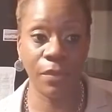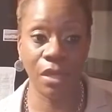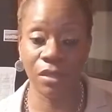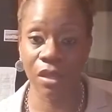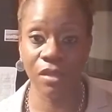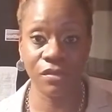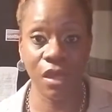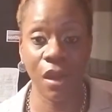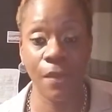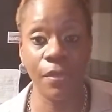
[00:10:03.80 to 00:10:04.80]
Like I
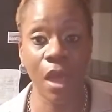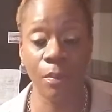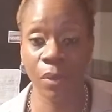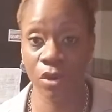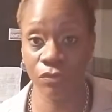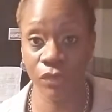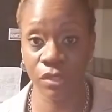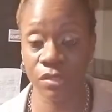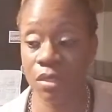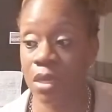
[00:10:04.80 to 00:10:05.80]
said, I'm not
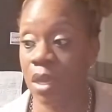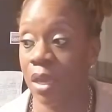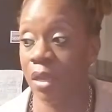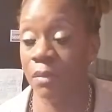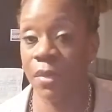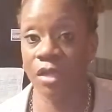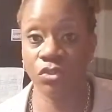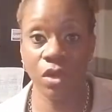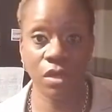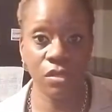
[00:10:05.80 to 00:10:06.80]
perfect, and I'm not
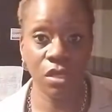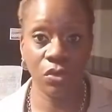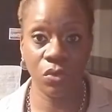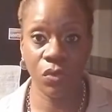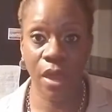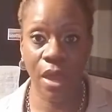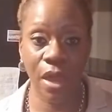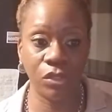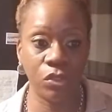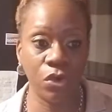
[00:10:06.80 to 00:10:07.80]
trying to tell you that
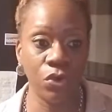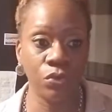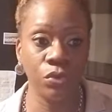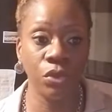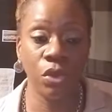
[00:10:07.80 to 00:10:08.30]
I don't